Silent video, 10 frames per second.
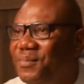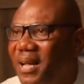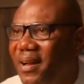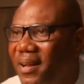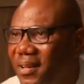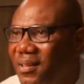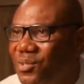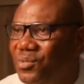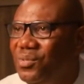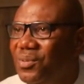there.
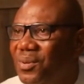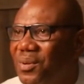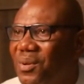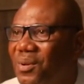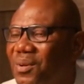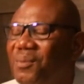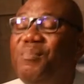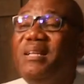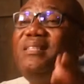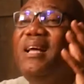
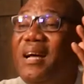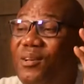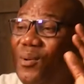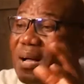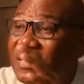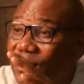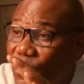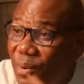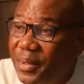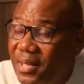But they are, look at the
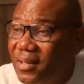worry.